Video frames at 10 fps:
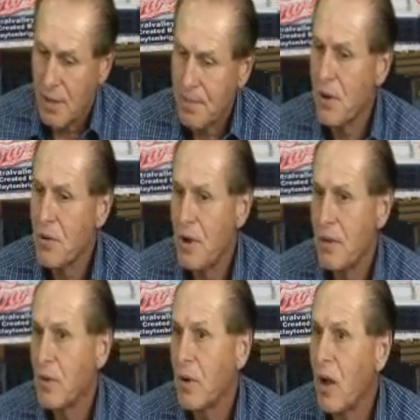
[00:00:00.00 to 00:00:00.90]
a
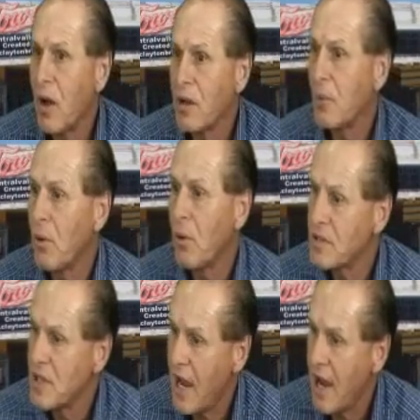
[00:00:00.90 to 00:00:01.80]
program where all
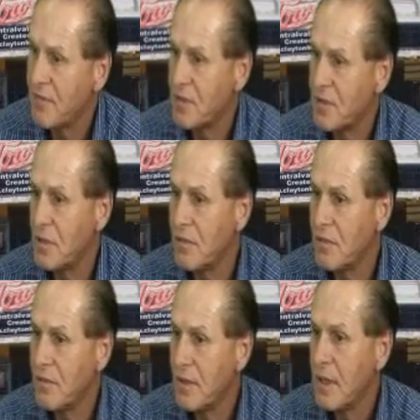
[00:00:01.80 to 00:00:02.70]
employers have
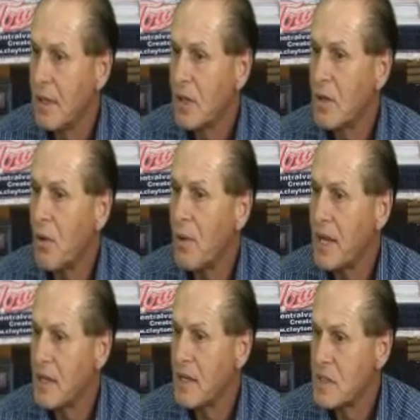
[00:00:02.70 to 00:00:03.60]
to go
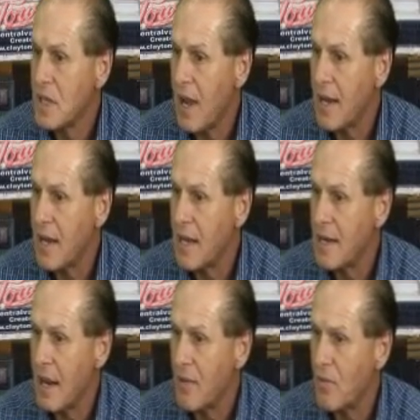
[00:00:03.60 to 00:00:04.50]
in and sign
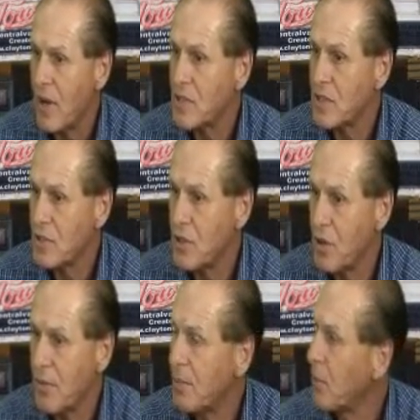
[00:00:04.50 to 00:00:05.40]
in and register
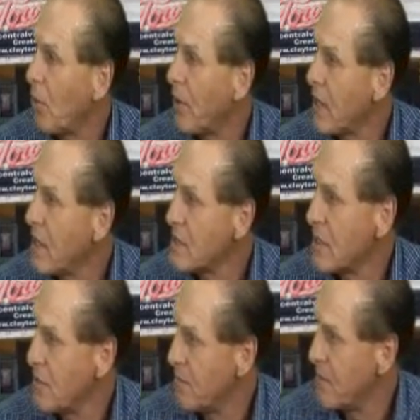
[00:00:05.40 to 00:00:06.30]
your employees
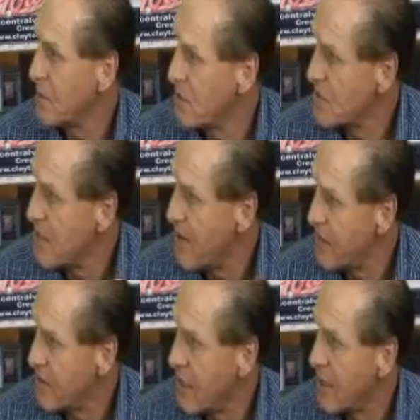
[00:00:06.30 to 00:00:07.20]
and your business and
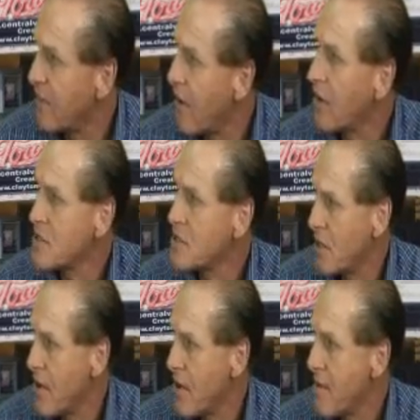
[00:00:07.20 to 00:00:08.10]
everything in a
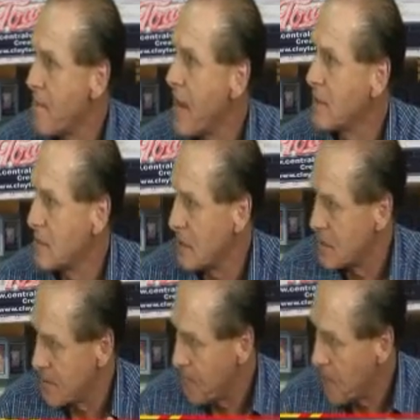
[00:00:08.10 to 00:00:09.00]
voluntary
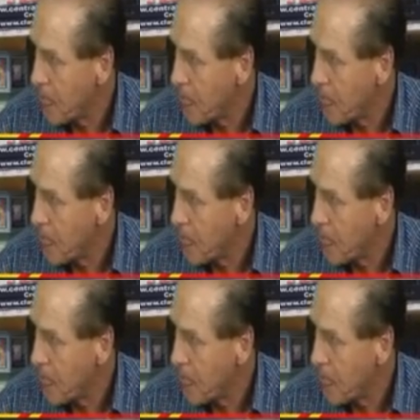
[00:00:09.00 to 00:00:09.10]
basis.